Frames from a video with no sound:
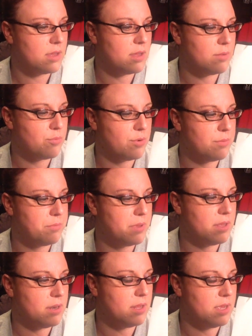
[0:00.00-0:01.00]
Cat print
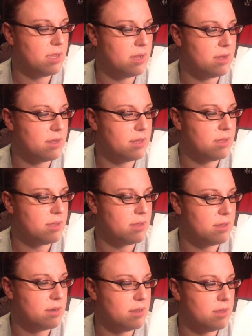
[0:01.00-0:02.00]
beanie, got
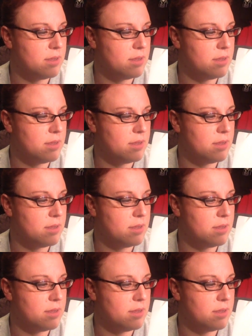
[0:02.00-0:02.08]
it.